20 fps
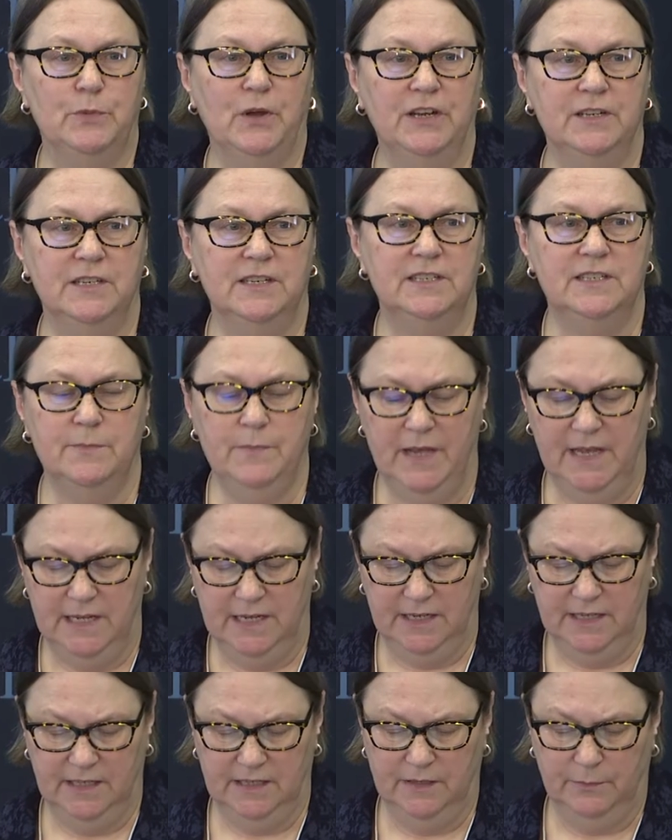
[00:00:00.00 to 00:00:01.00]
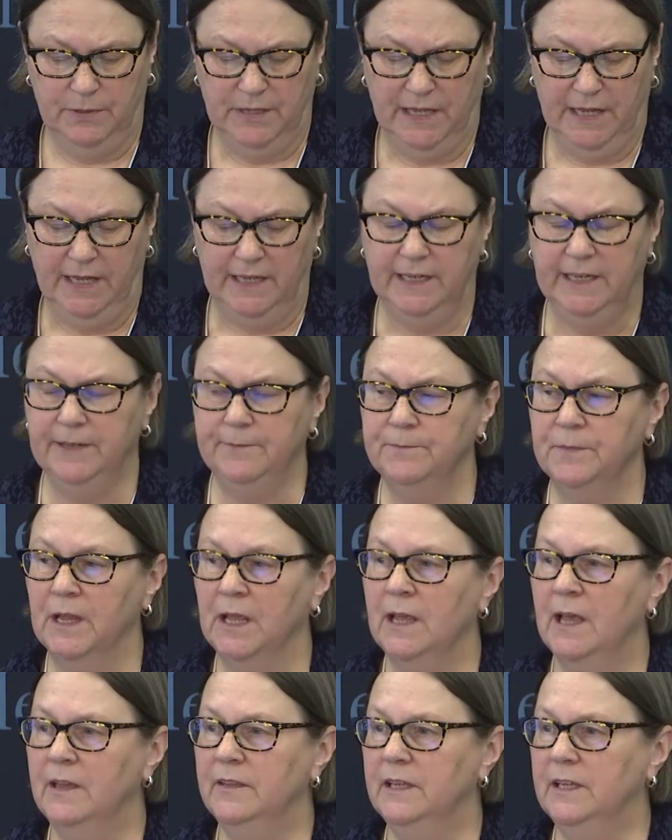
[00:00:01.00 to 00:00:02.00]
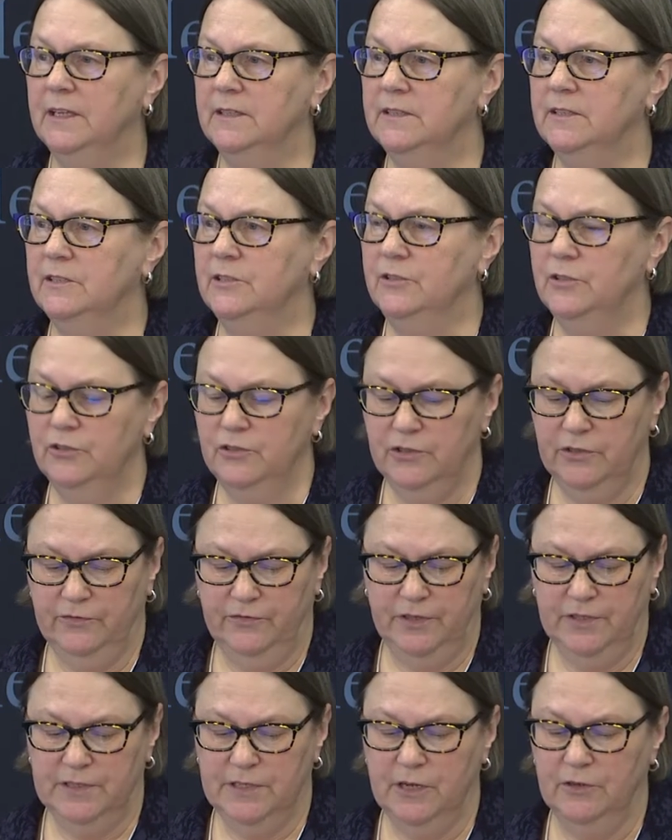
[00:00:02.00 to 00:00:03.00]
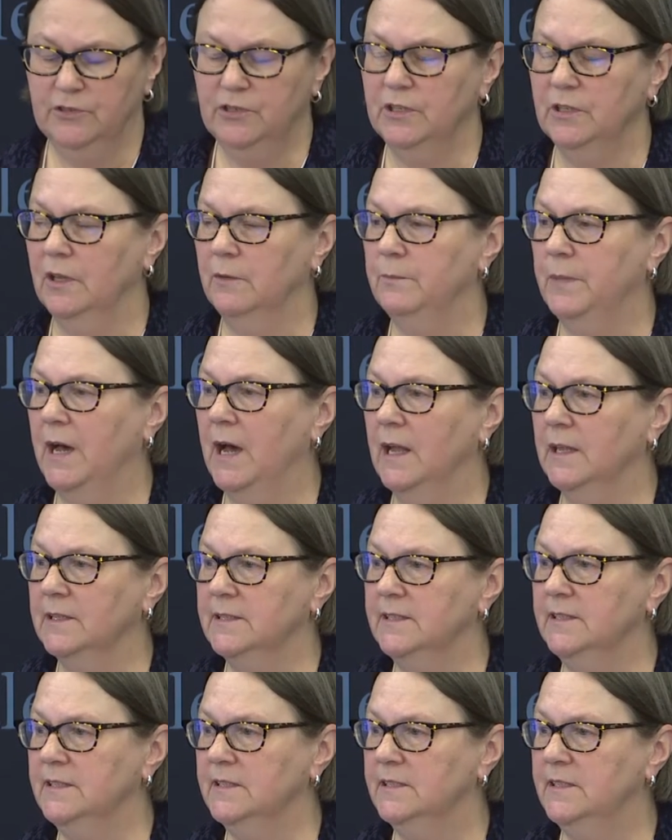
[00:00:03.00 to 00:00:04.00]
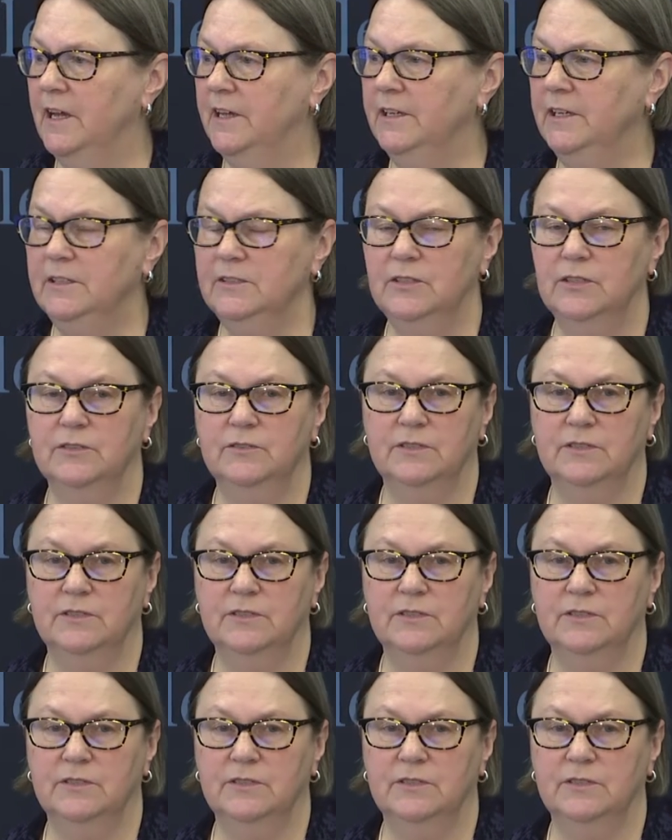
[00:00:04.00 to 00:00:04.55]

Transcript: participated in the planning the Institution for Social and Policy Studies,